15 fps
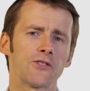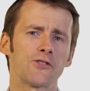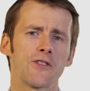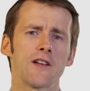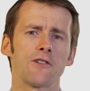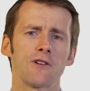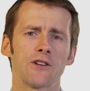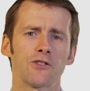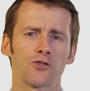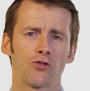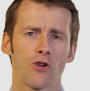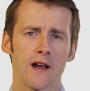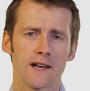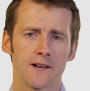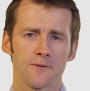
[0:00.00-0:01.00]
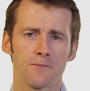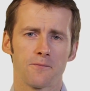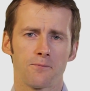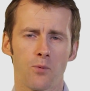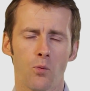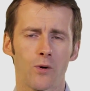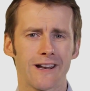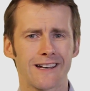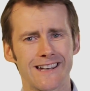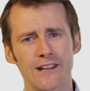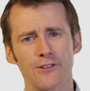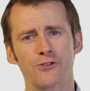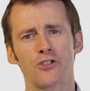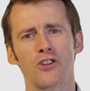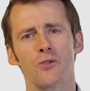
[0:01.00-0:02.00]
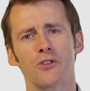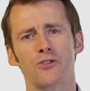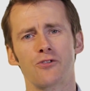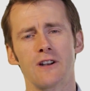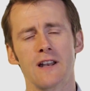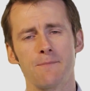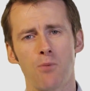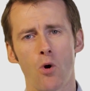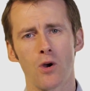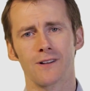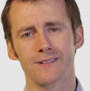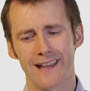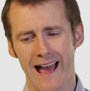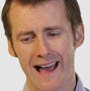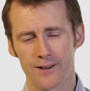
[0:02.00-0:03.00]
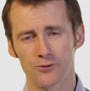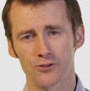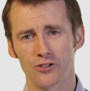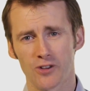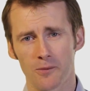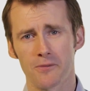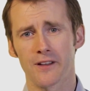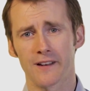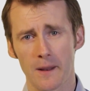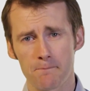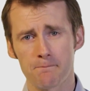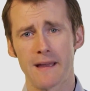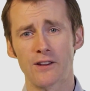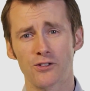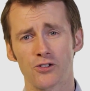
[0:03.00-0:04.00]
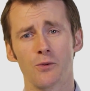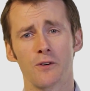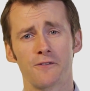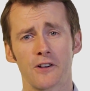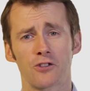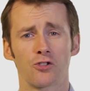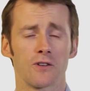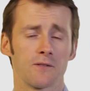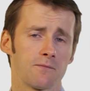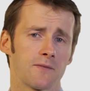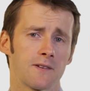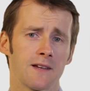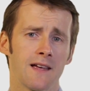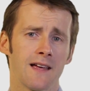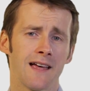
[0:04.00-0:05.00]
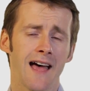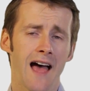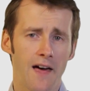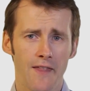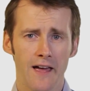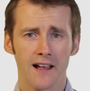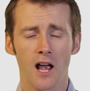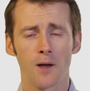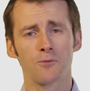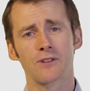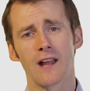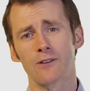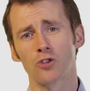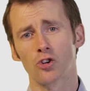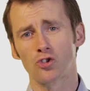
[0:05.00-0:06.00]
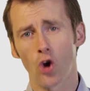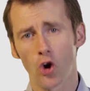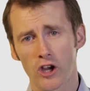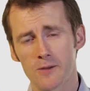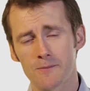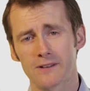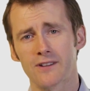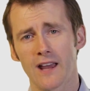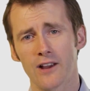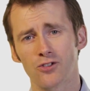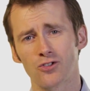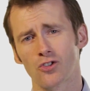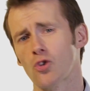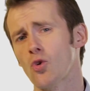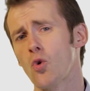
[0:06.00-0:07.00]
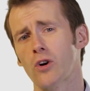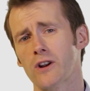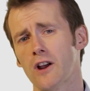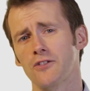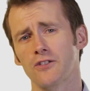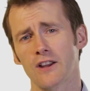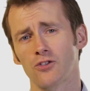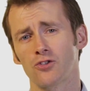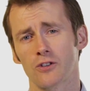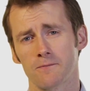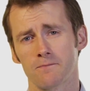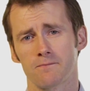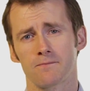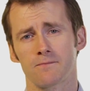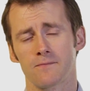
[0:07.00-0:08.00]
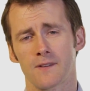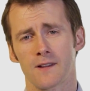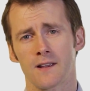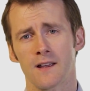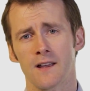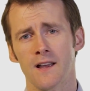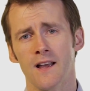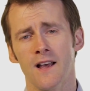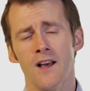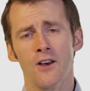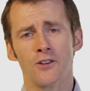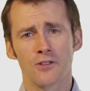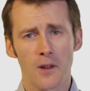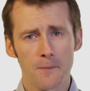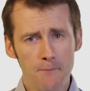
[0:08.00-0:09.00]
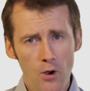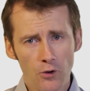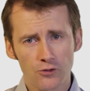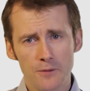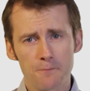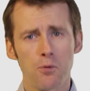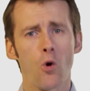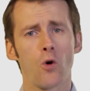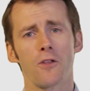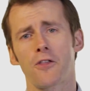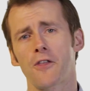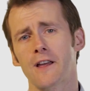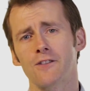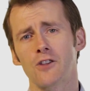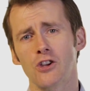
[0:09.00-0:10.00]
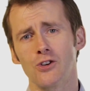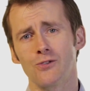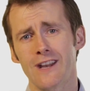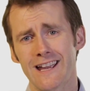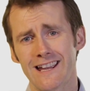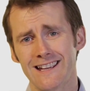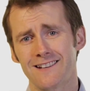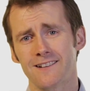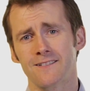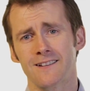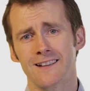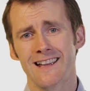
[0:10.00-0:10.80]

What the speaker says: this theory is great, but what it needs to do is really boil down to something that makes you efficient. And that comes down to documentation and organisation. So the most important thing that you need